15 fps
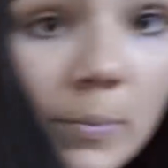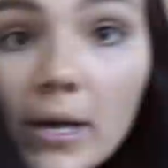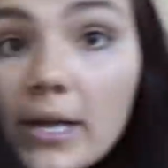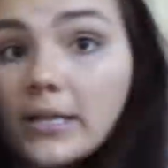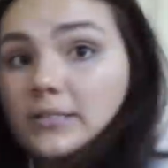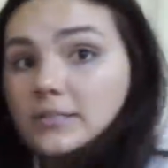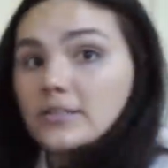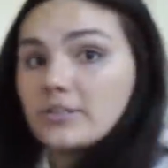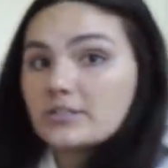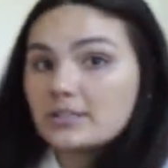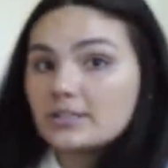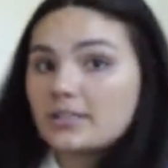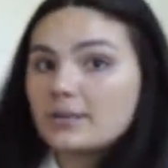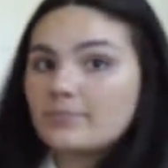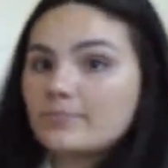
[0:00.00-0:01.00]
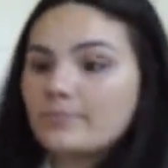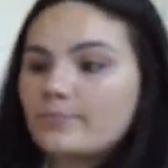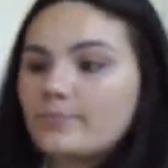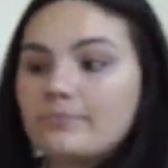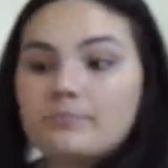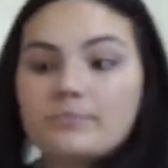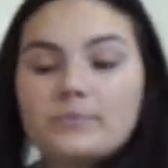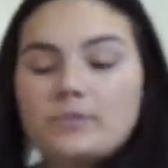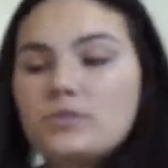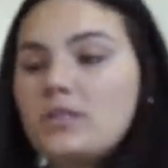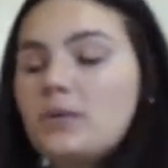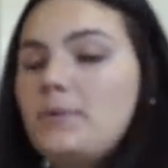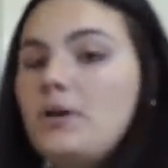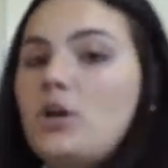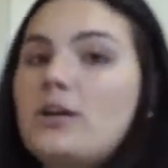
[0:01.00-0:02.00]
But seriously, it's
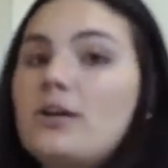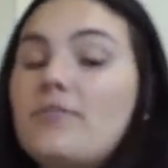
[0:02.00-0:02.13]
gonna be hard.